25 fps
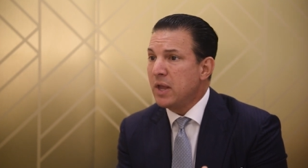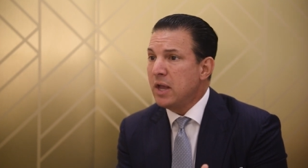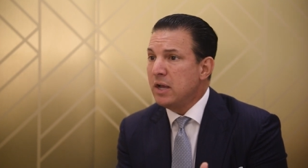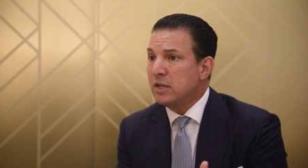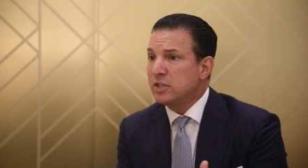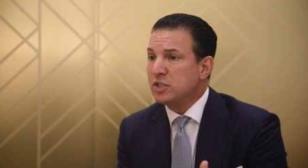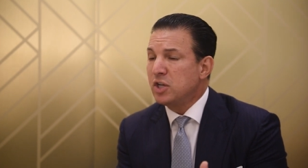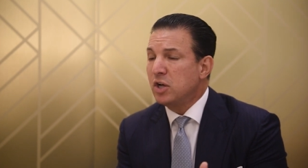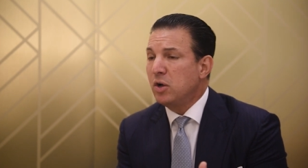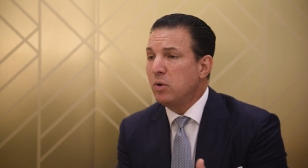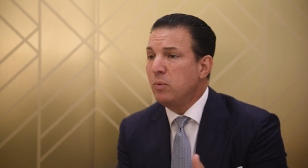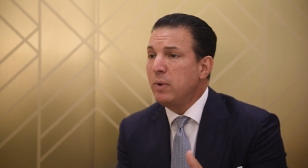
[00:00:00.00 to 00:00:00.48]

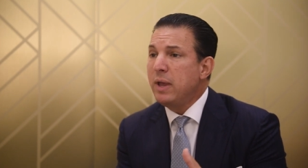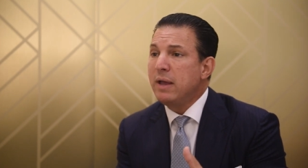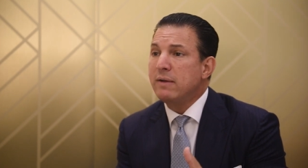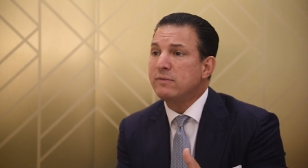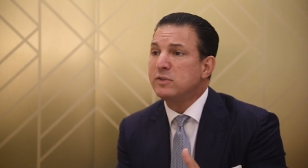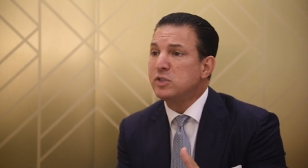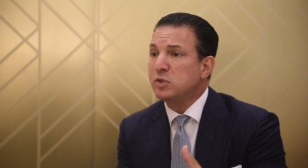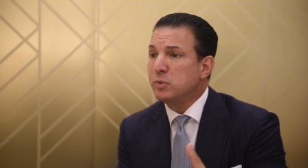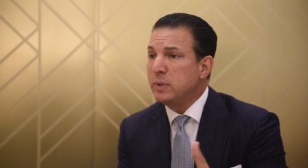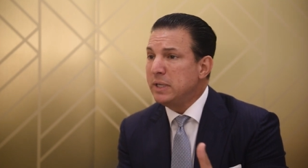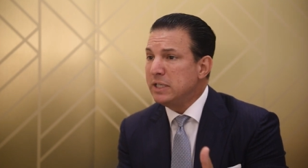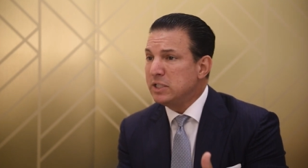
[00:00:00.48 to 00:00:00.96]
So we have
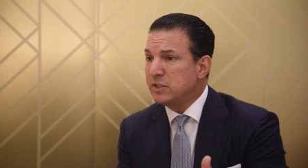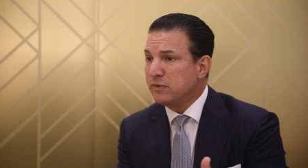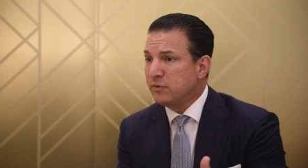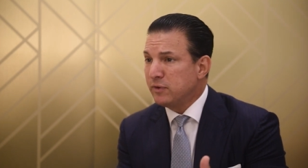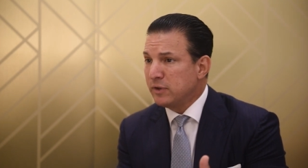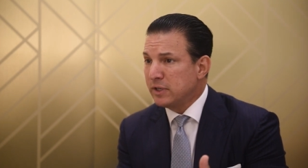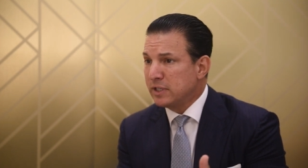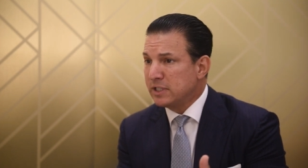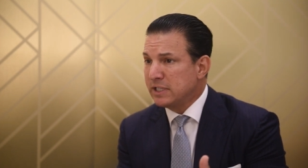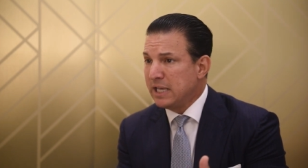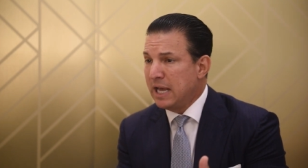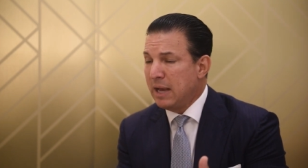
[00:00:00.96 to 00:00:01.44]
suites,
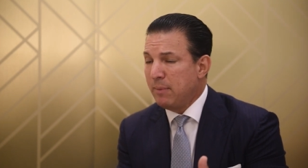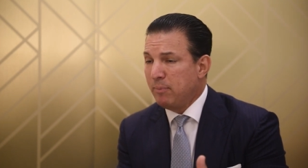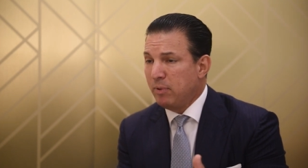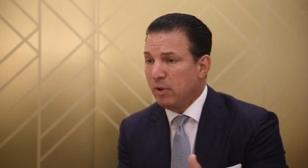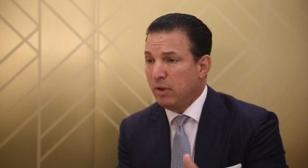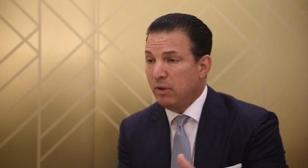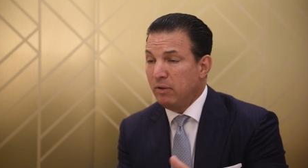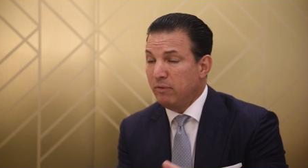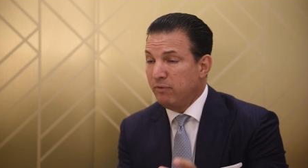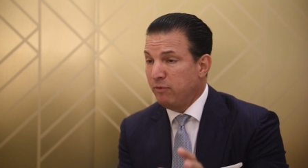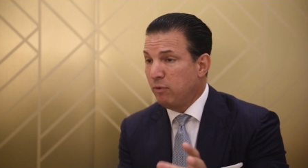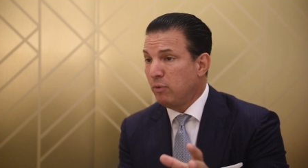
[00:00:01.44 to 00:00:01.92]
for
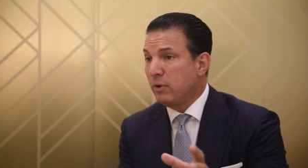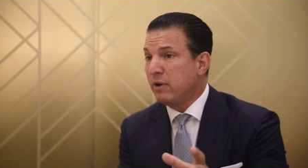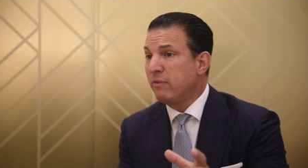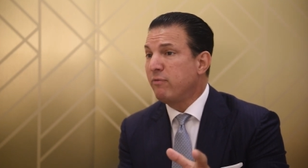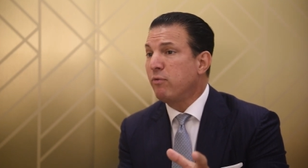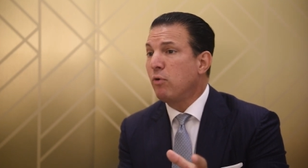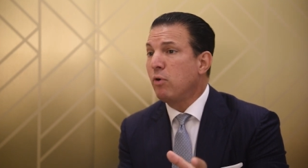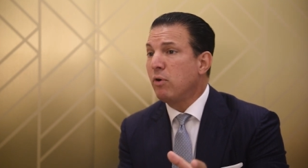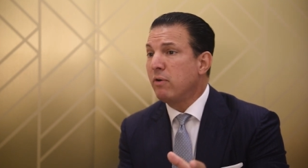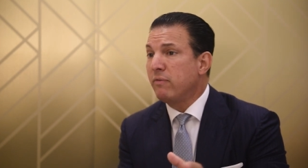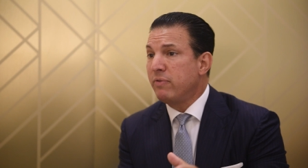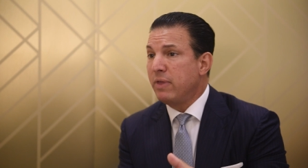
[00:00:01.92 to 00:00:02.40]
example,
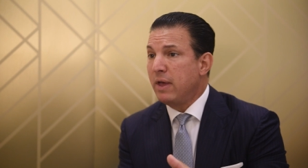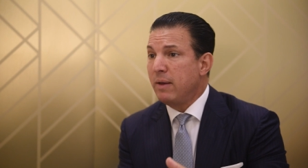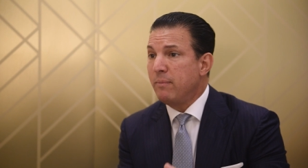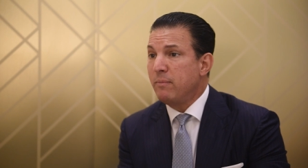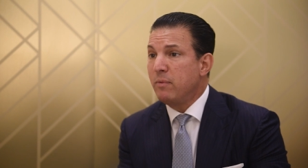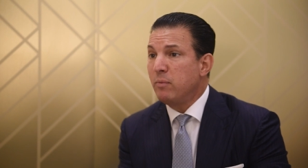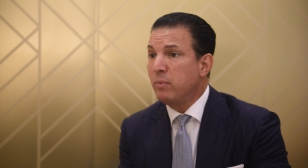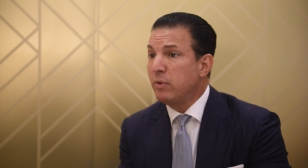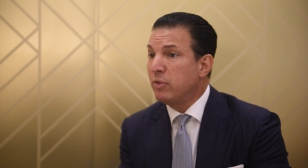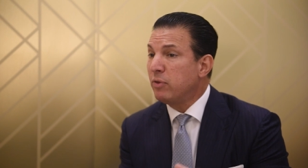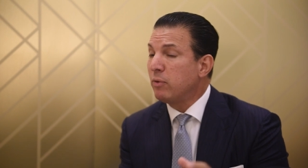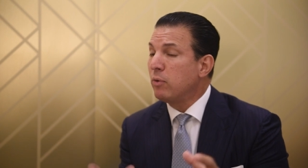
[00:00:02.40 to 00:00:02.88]
44 of them
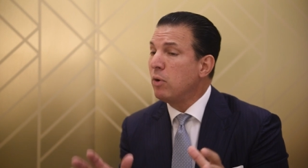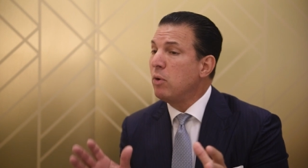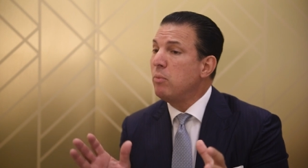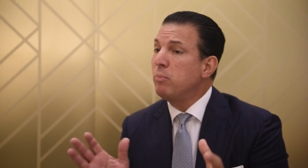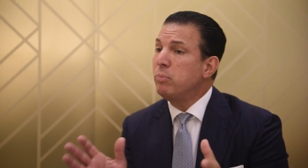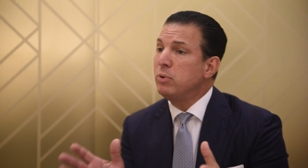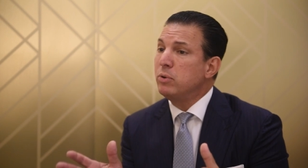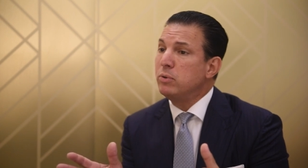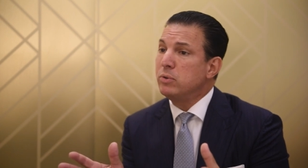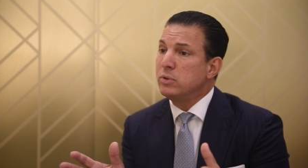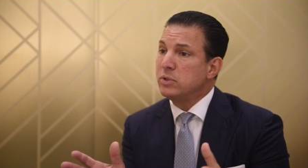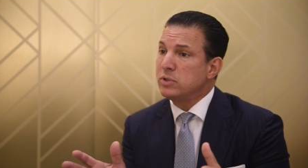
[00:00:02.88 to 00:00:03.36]
with their own
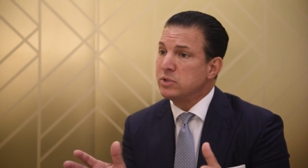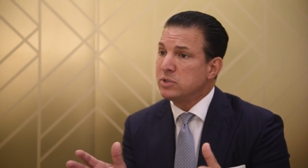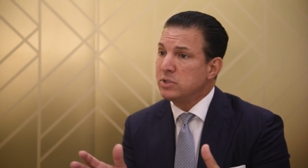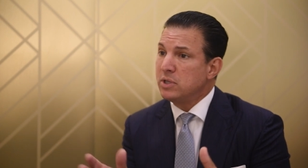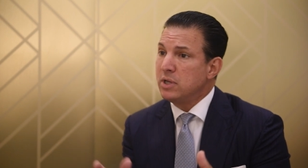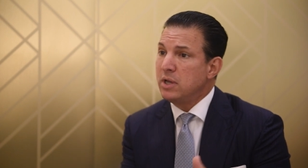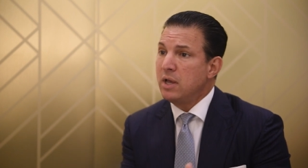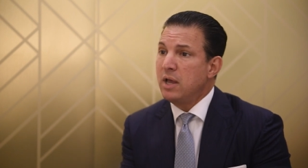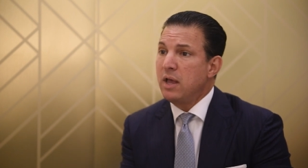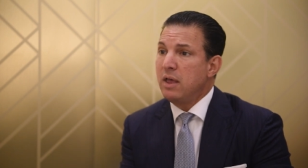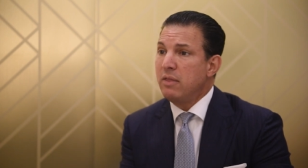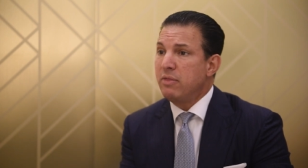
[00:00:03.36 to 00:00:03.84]
pools
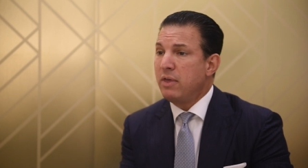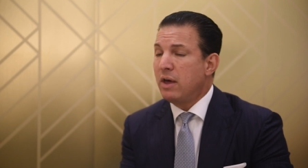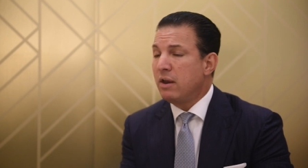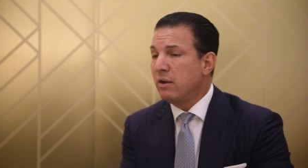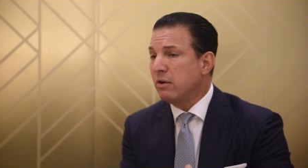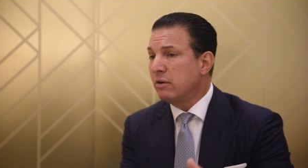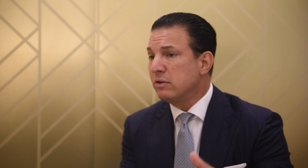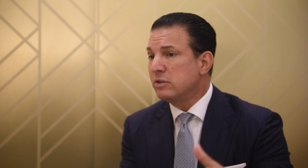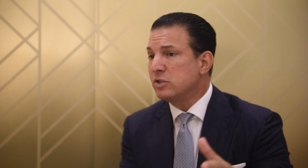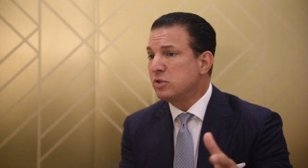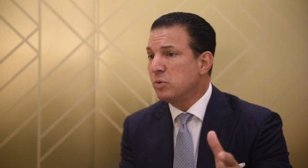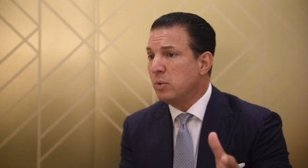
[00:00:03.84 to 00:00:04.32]
that
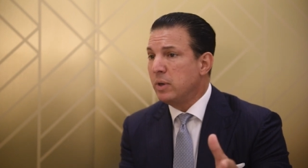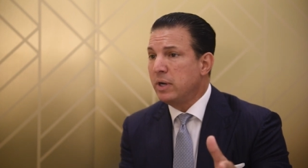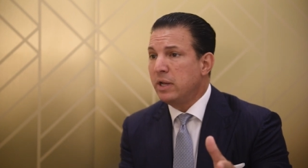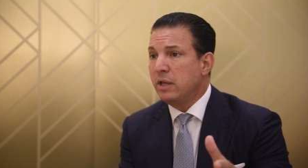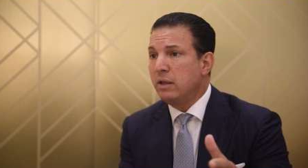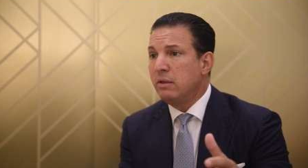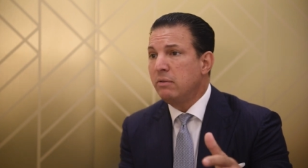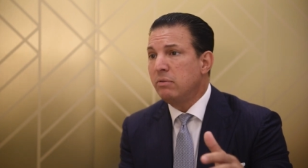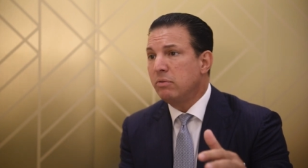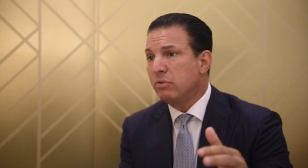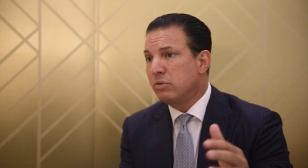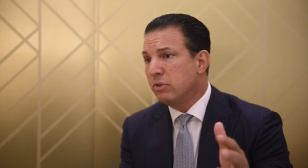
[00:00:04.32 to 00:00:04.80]
are 20,
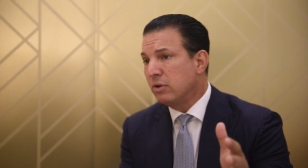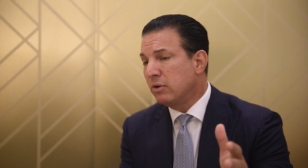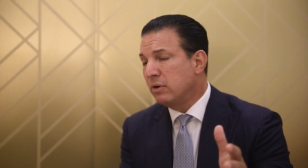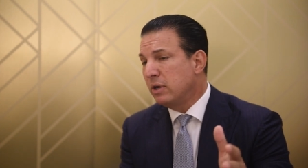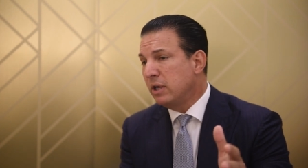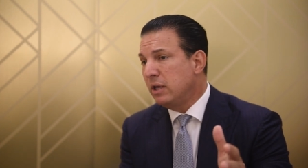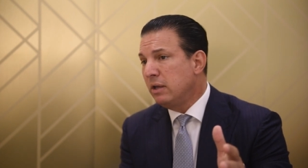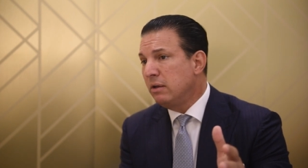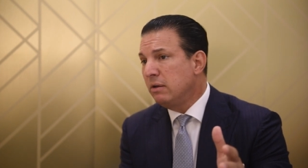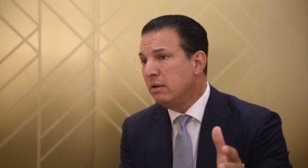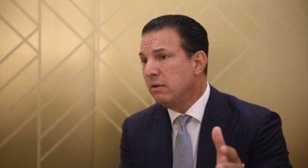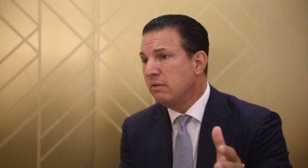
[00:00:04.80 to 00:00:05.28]

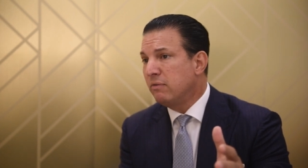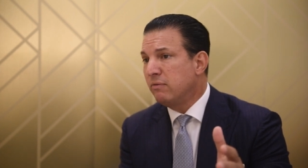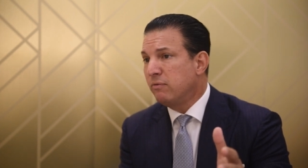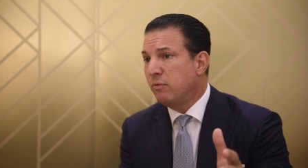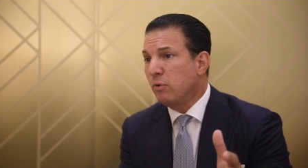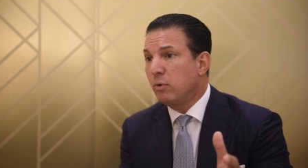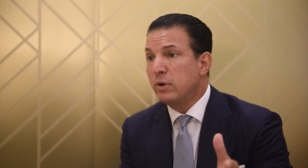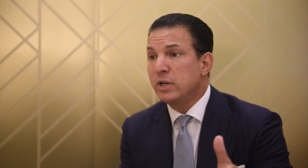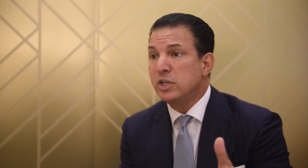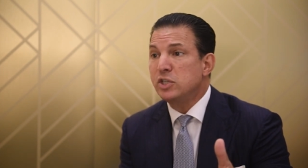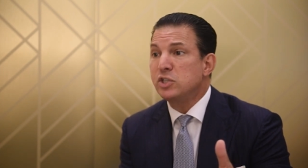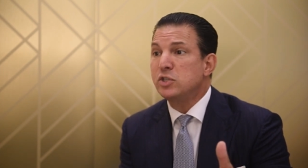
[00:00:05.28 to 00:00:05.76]
30,
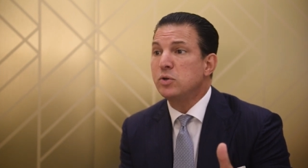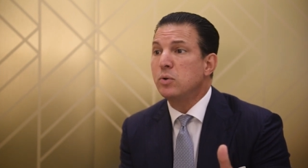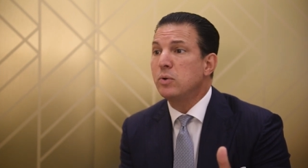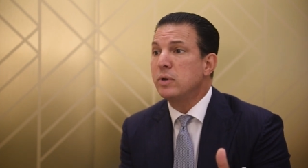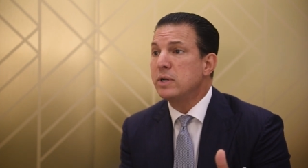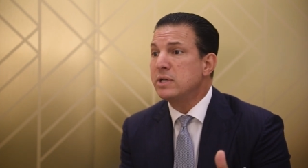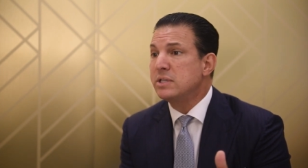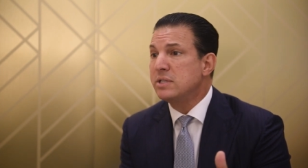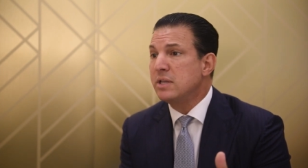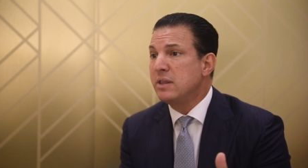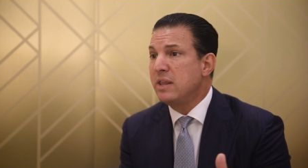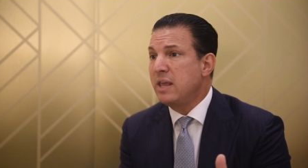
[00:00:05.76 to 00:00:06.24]
40
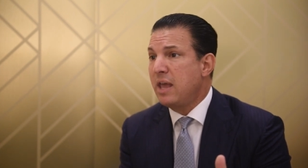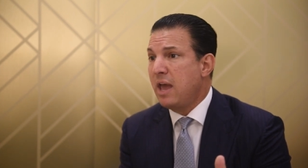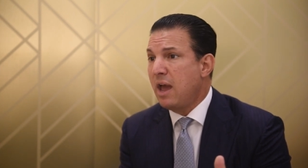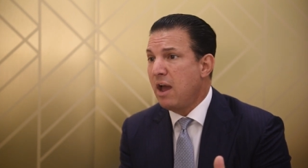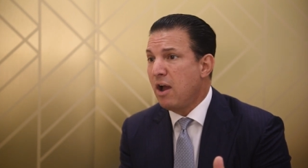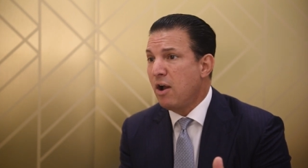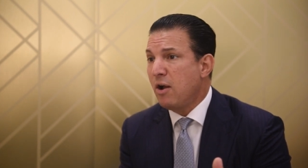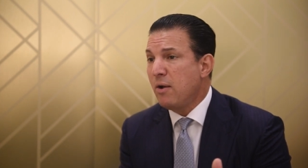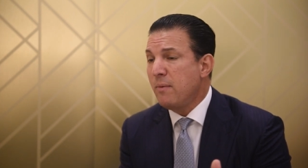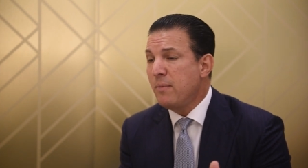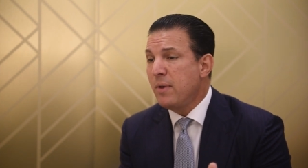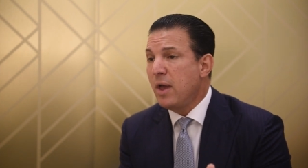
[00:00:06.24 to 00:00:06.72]
stories in the
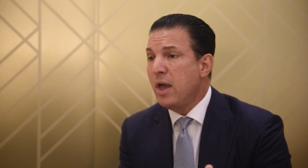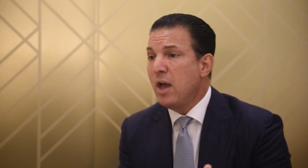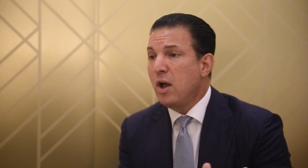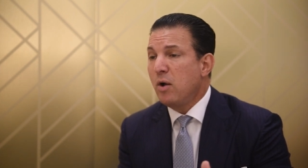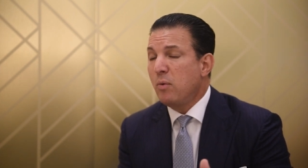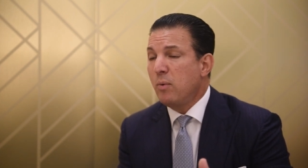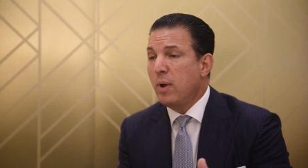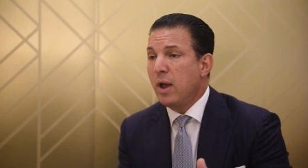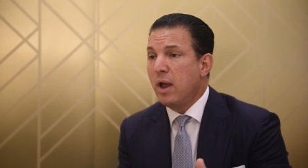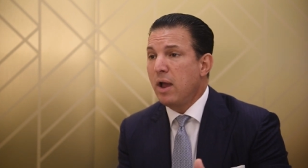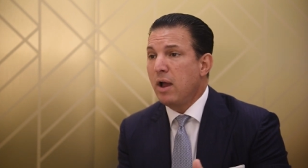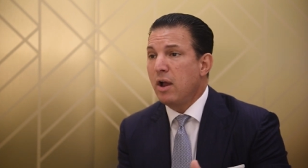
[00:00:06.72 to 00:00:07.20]
air,
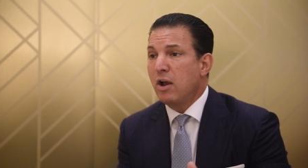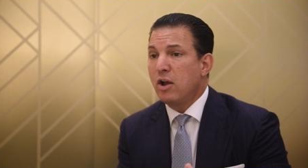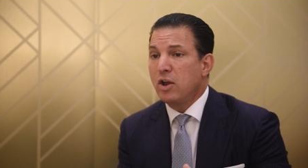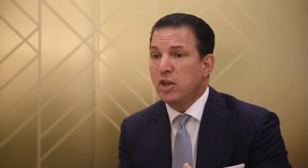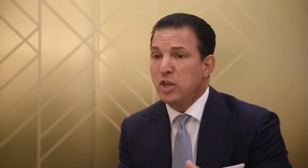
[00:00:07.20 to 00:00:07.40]
where